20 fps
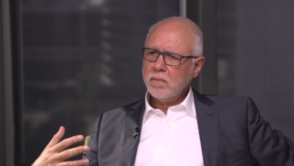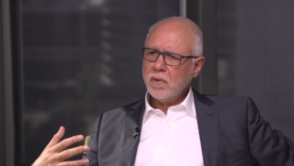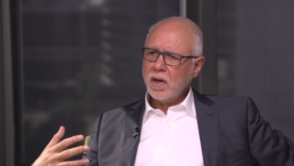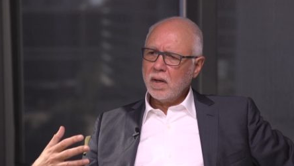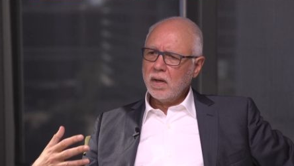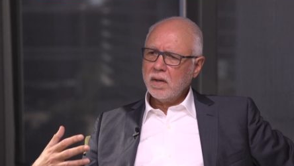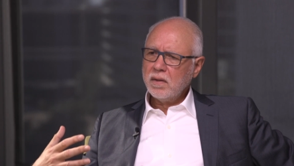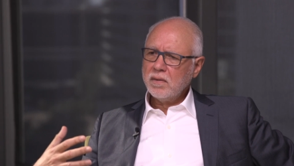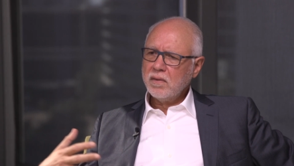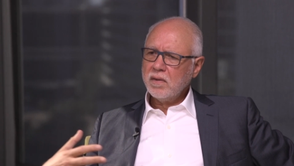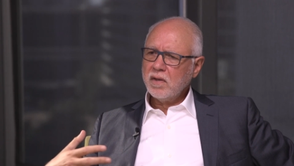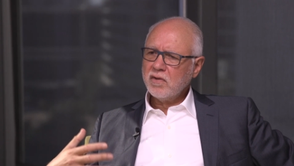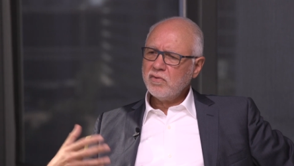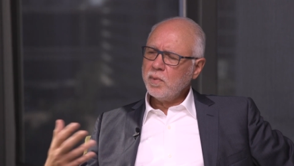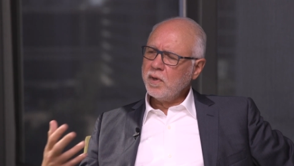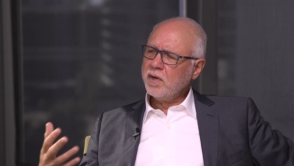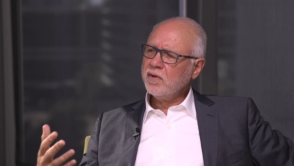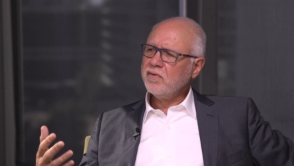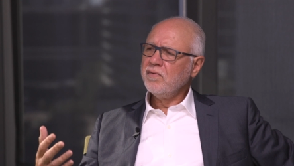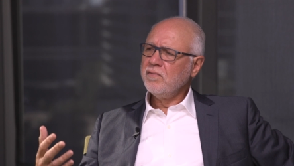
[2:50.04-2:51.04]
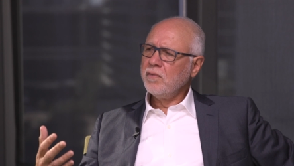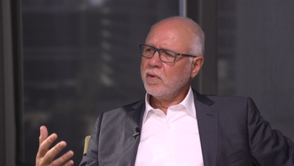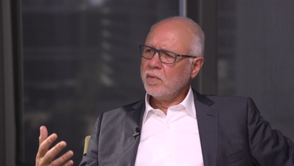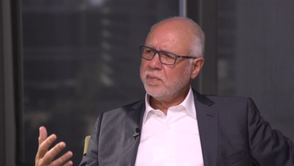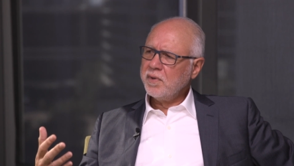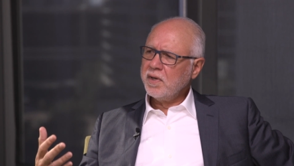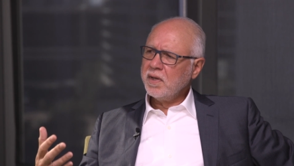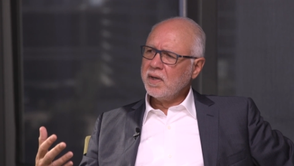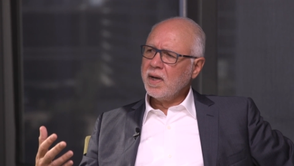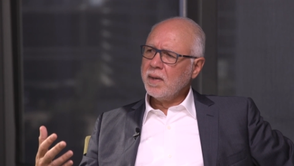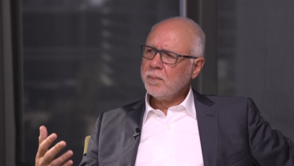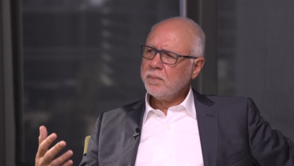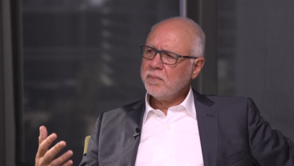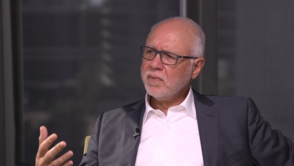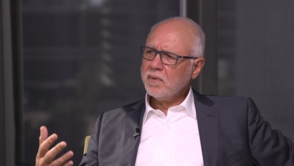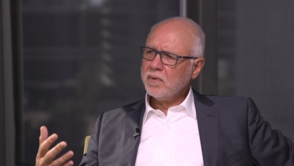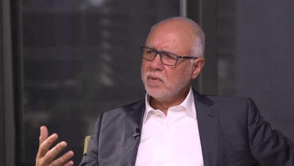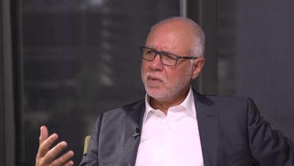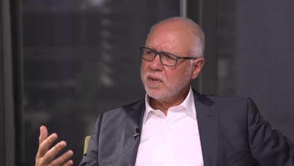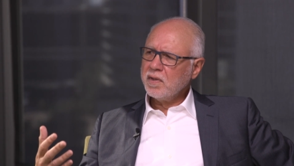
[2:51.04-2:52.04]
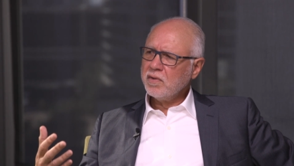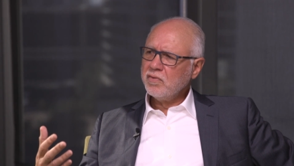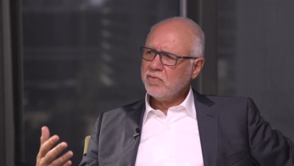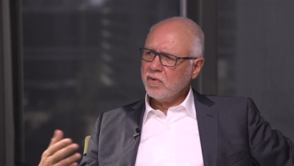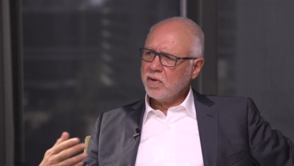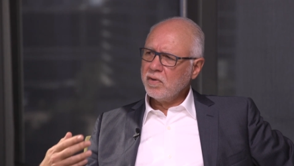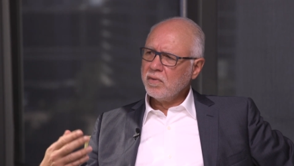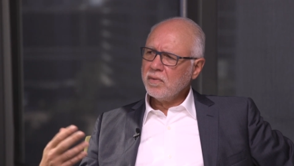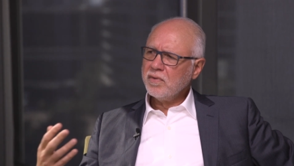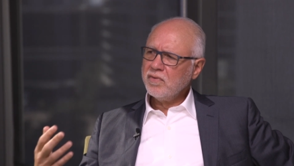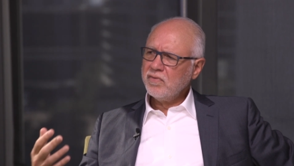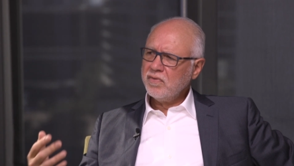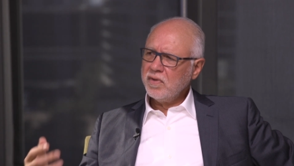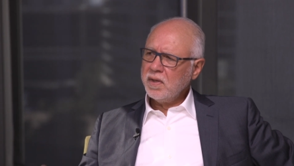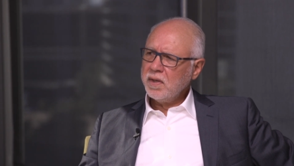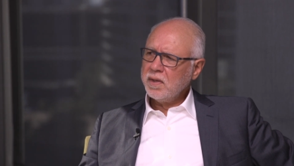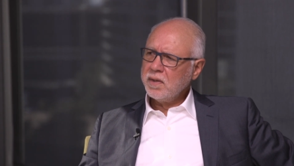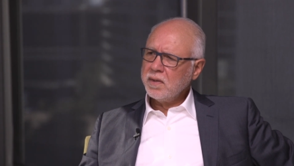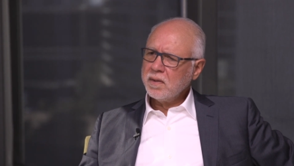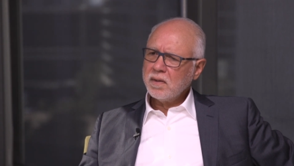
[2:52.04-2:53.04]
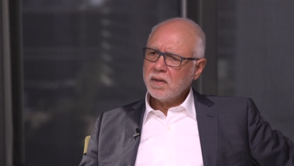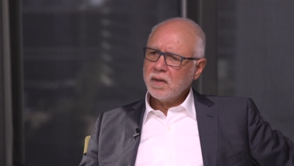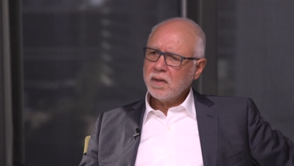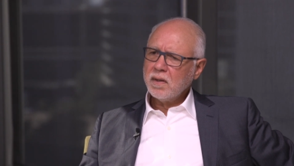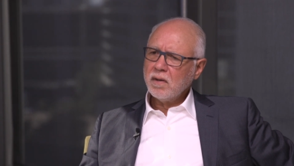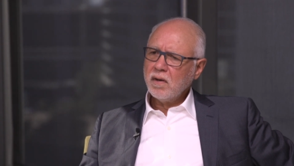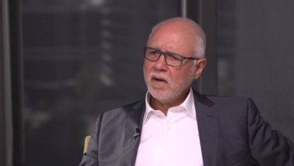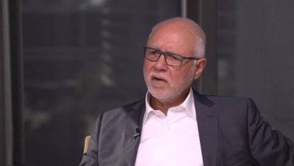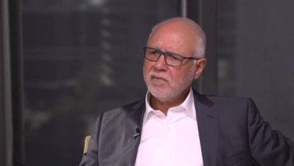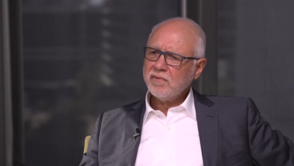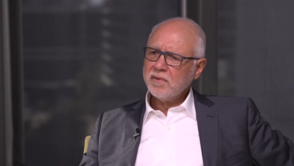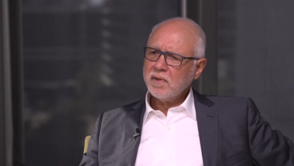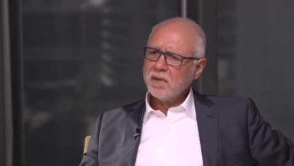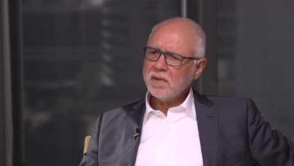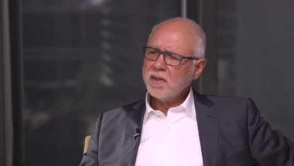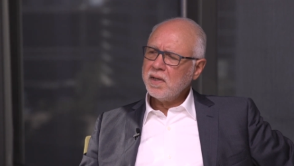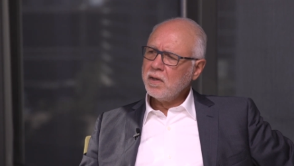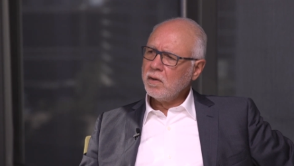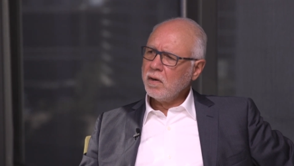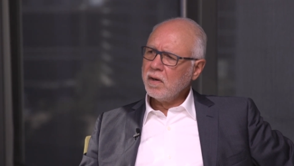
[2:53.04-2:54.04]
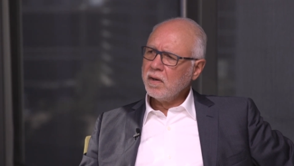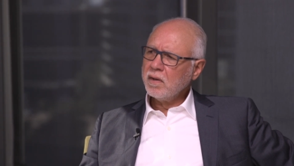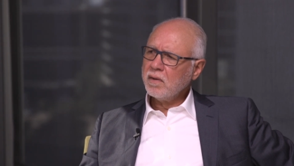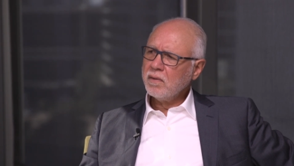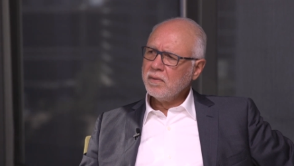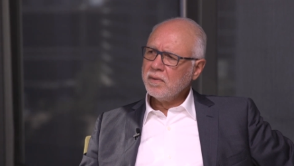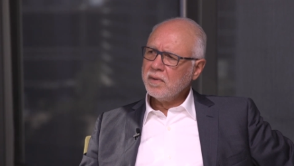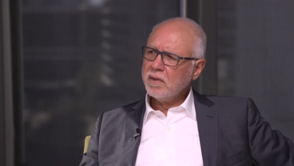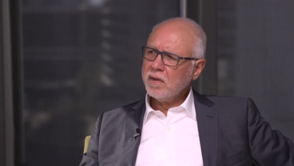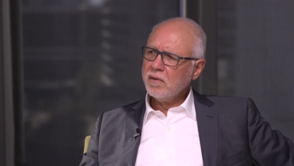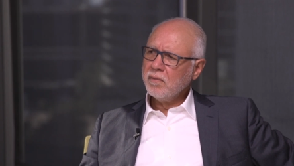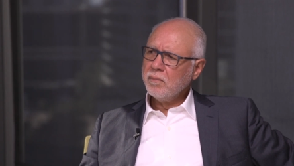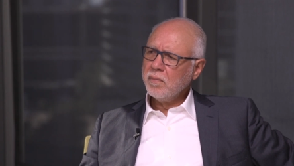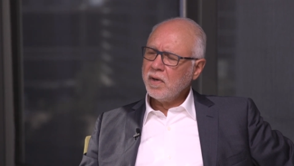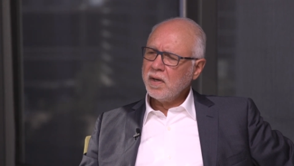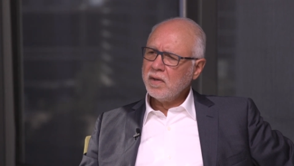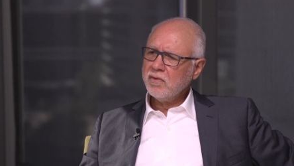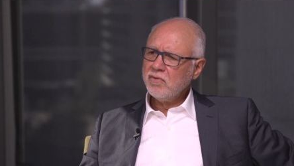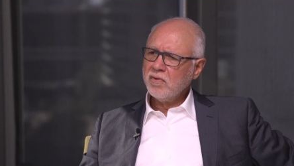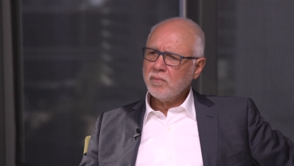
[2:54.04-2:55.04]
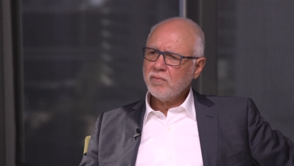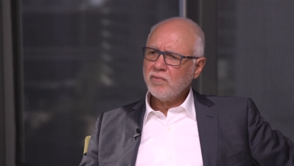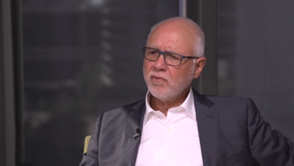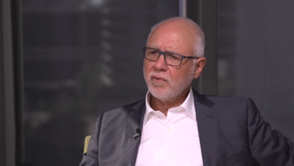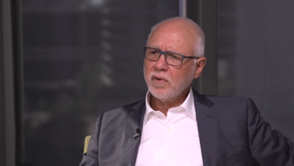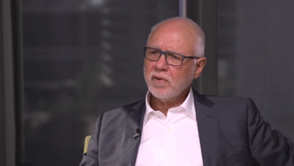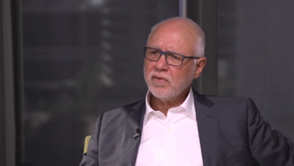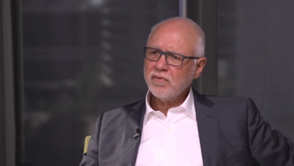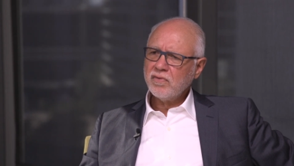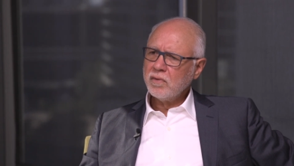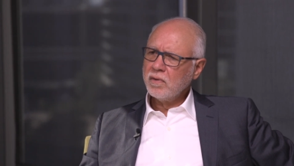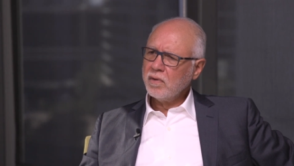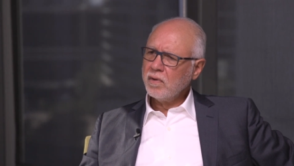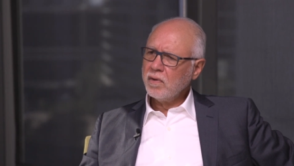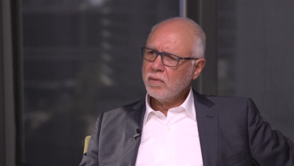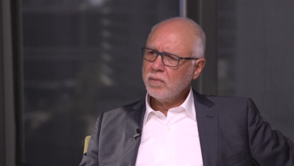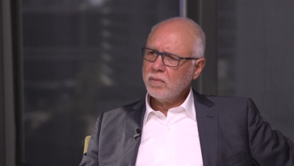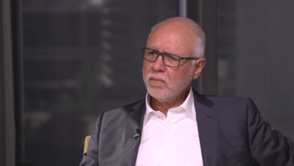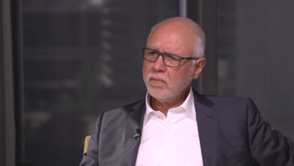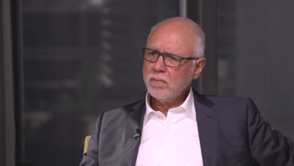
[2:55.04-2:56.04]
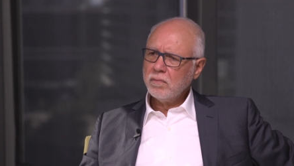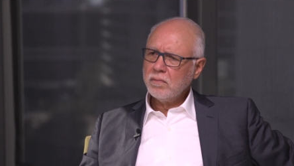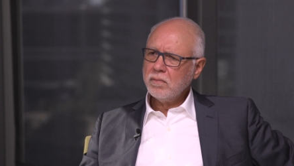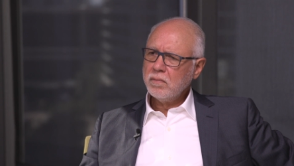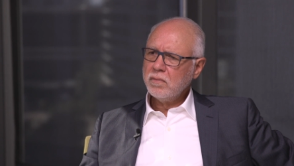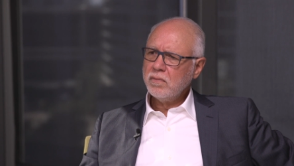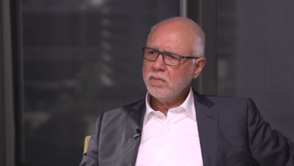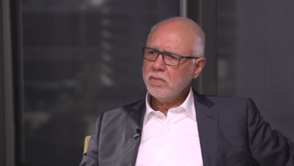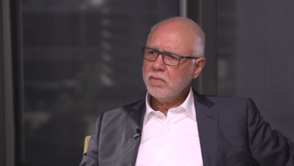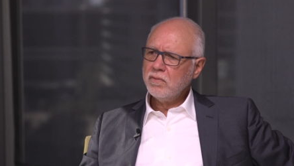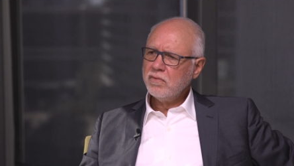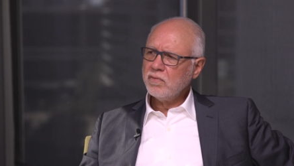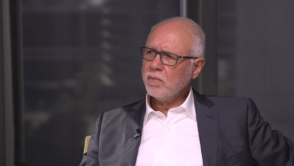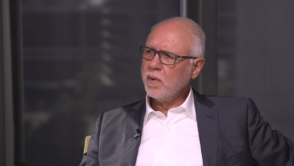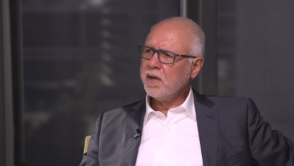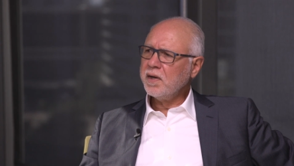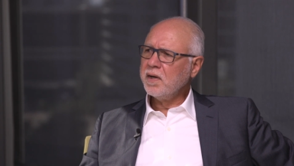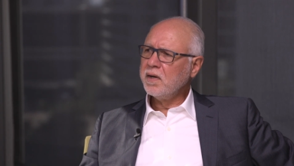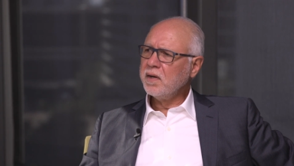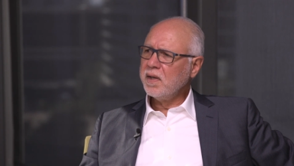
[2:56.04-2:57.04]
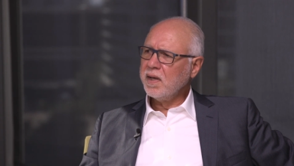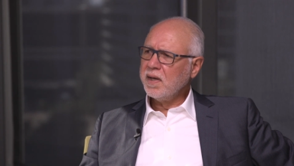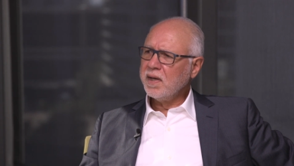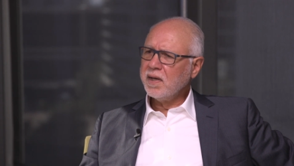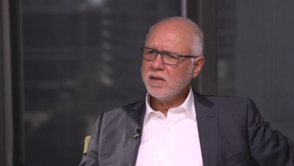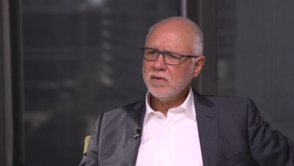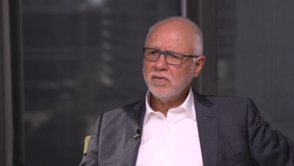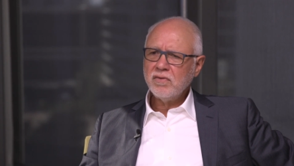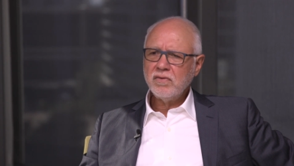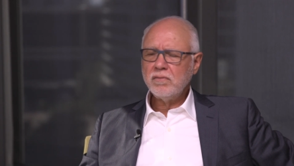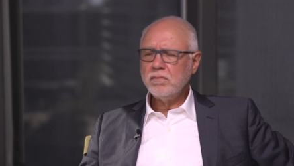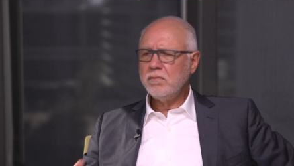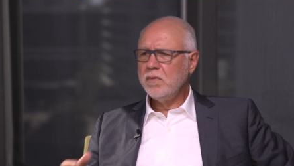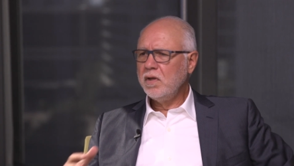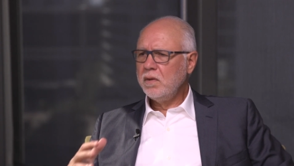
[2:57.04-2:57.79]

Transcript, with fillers: uh, the experience of opening up the New England Journal and seeing uh, often a lead article there by Jim Forrester or Swan and Ganz